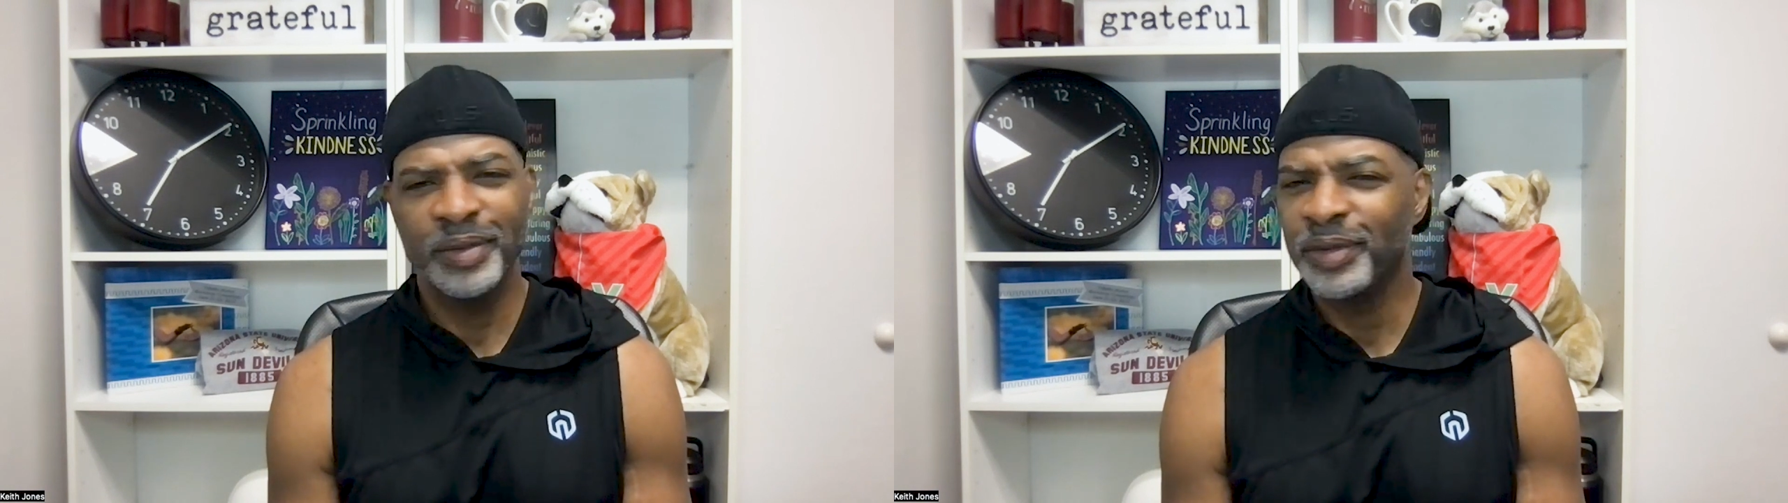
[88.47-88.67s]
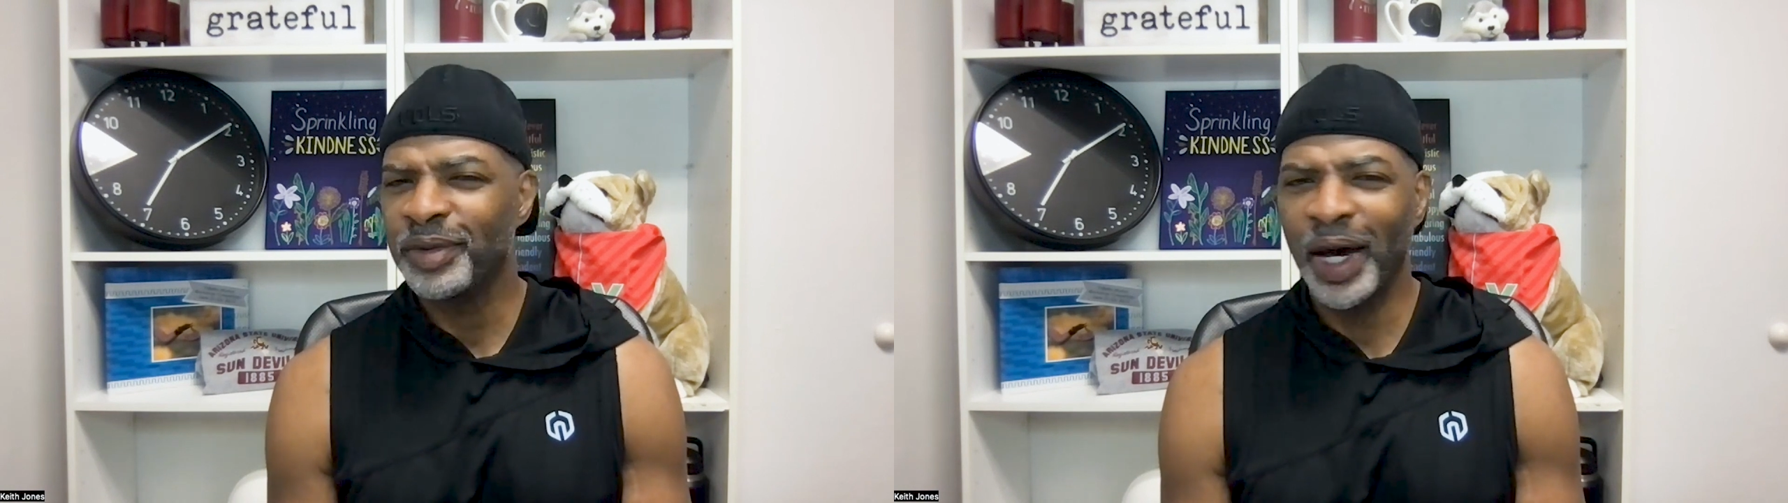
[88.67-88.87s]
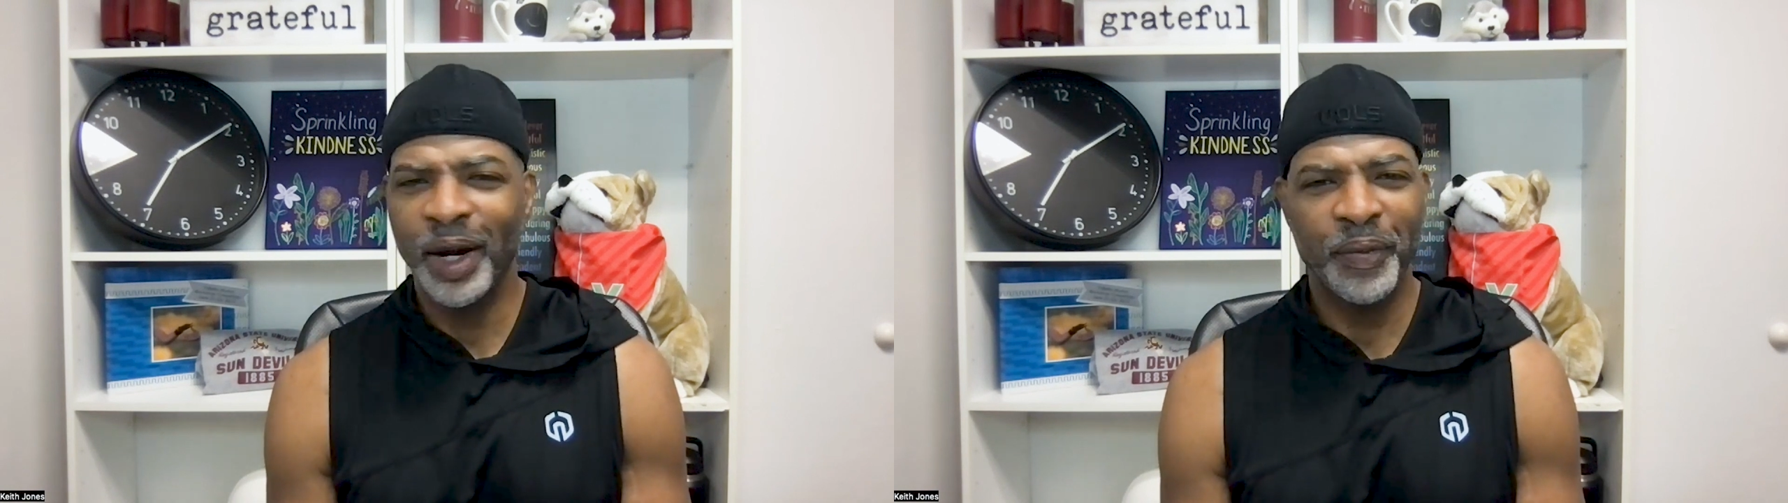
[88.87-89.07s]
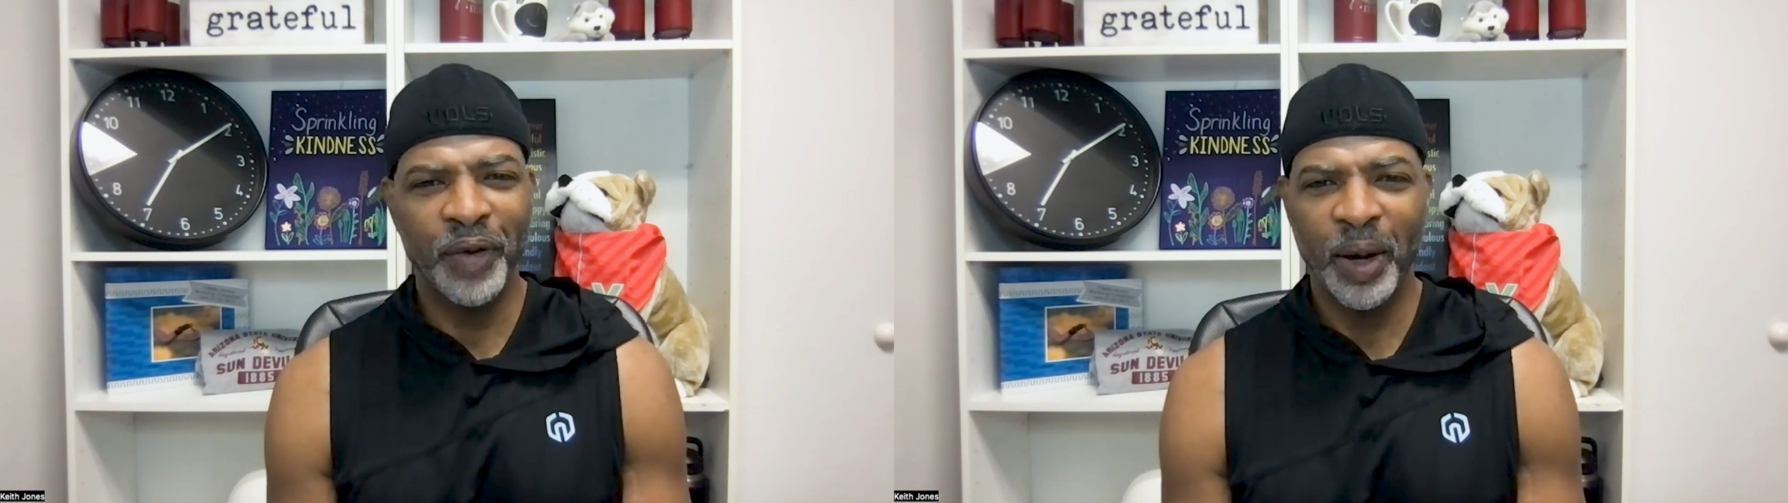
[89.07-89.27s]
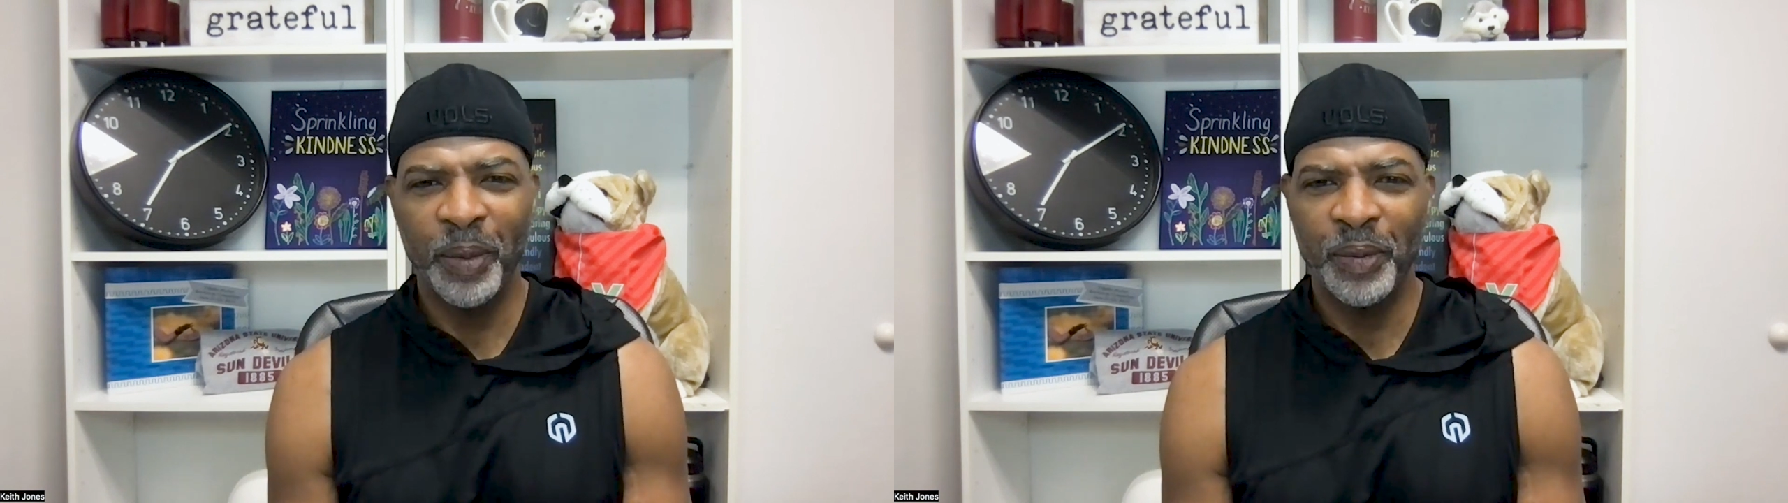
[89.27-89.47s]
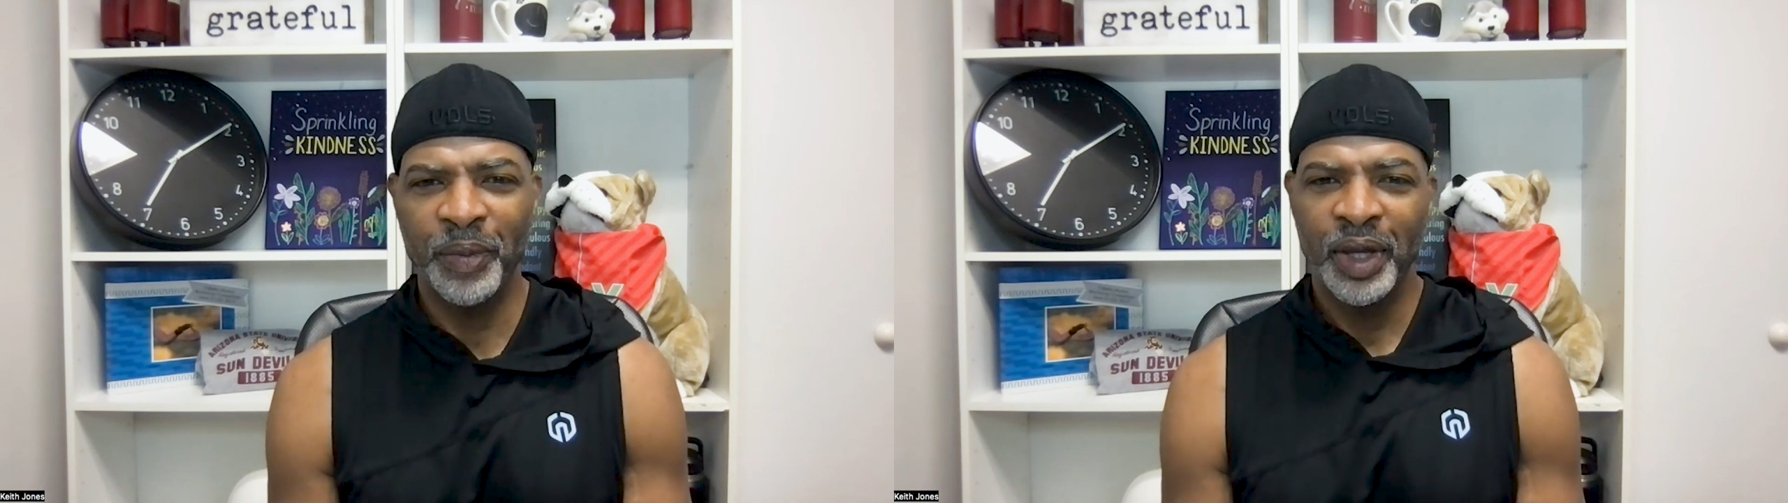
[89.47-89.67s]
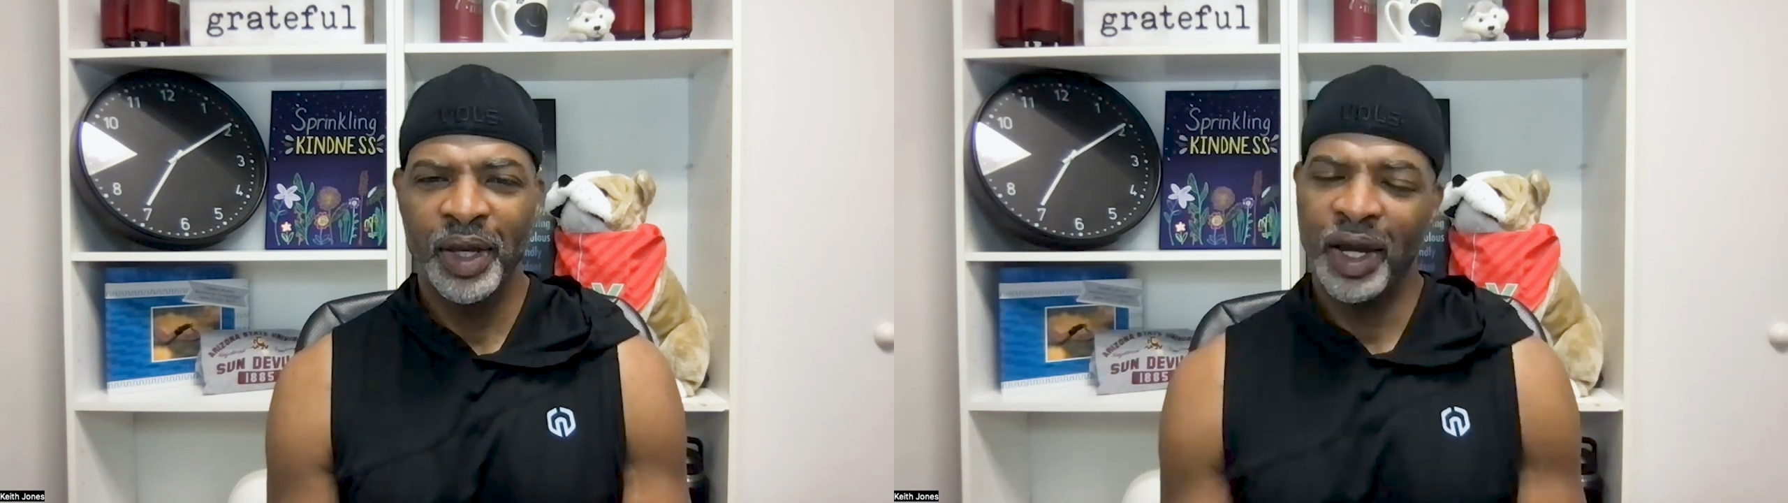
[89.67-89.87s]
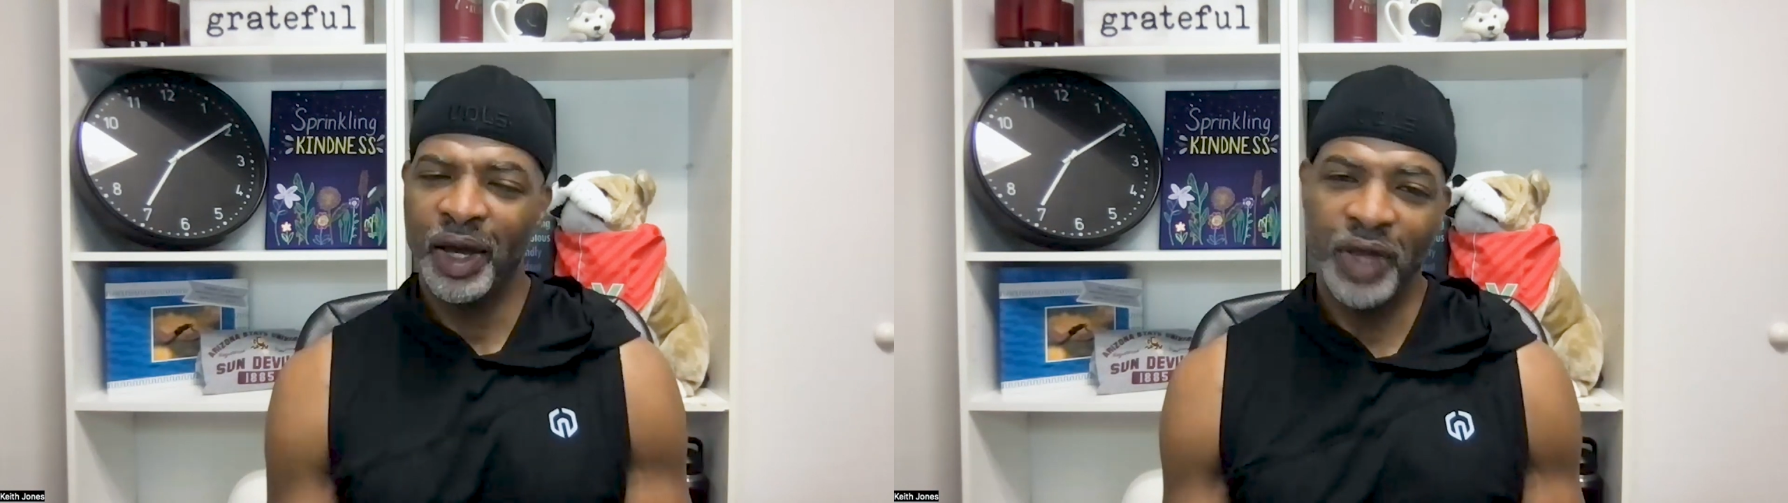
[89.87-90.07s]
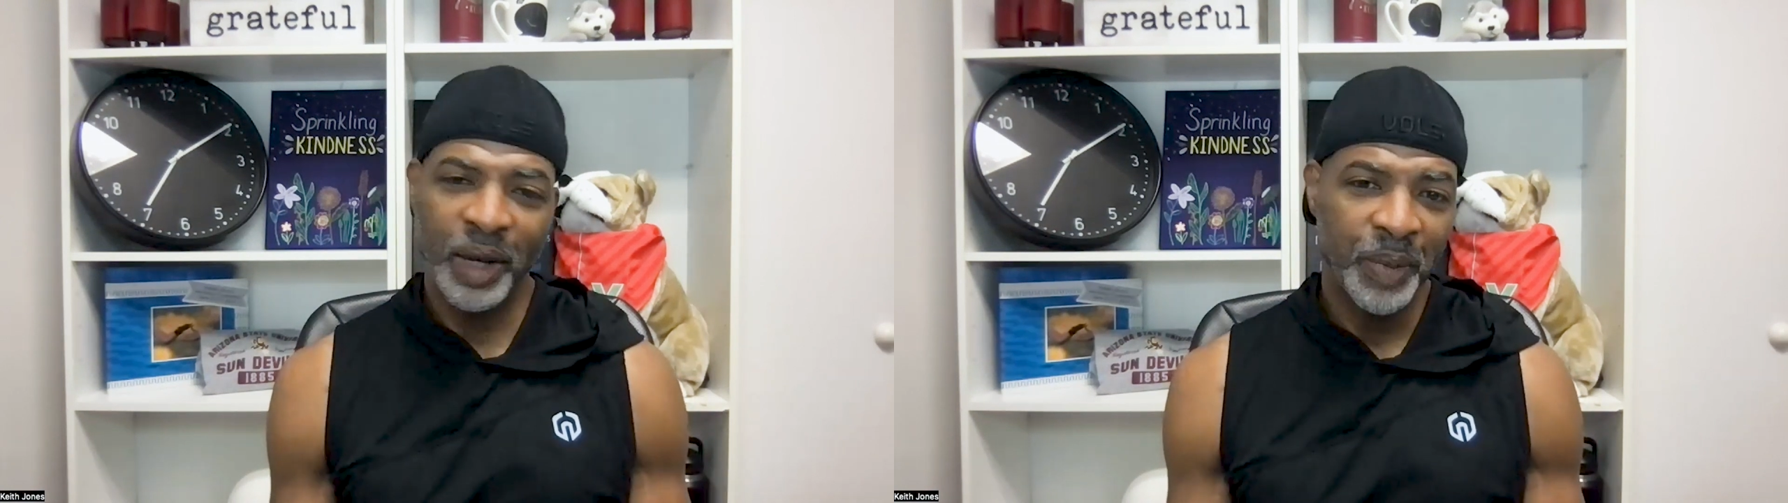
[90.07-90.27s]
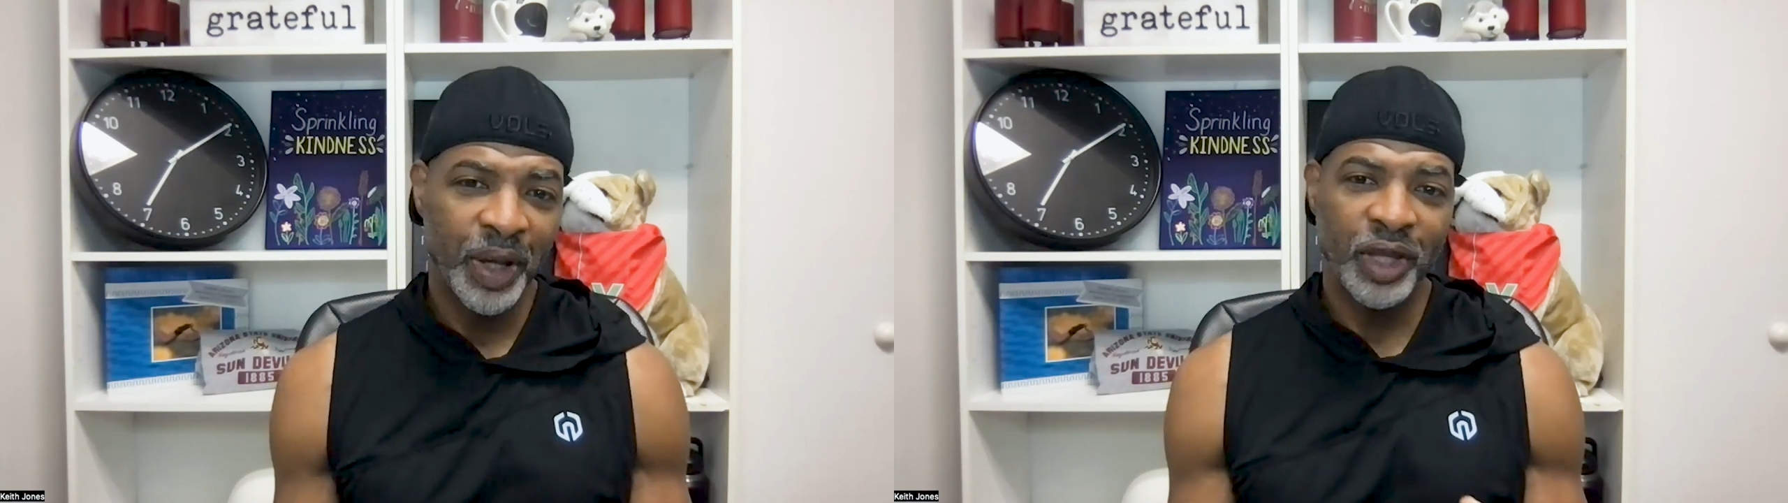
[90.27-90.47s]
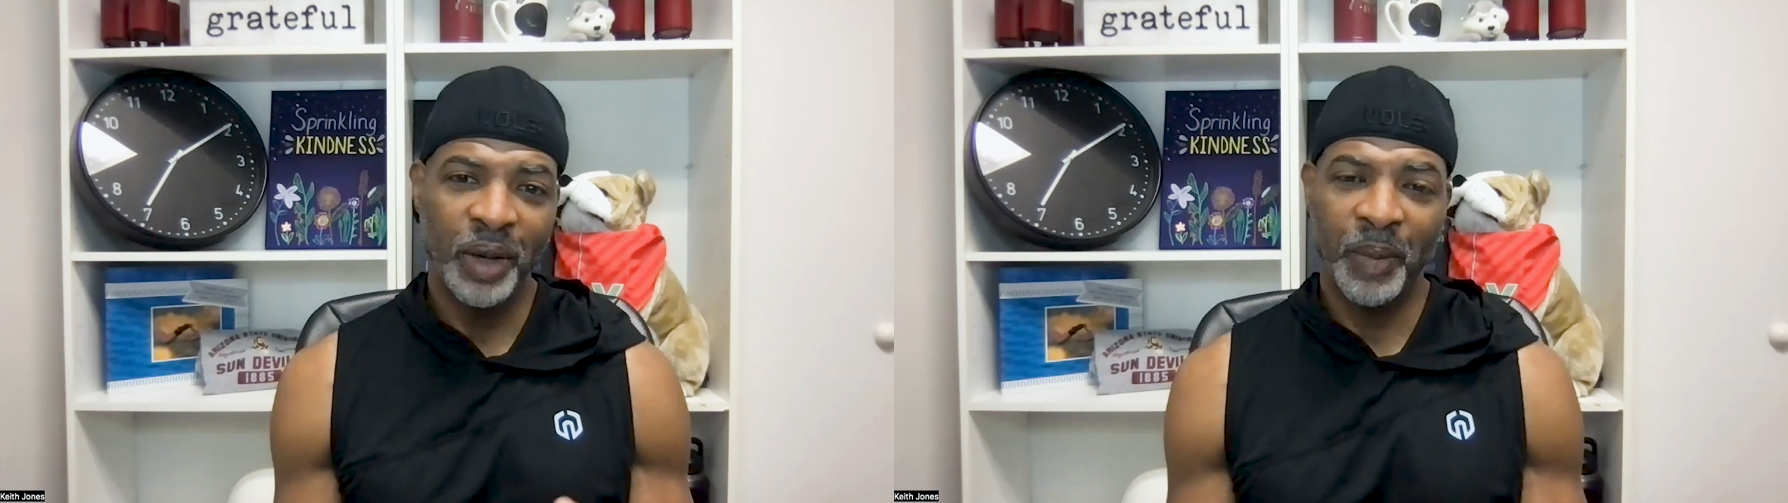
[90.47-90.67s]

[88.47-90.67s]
Not a problem. If that meant that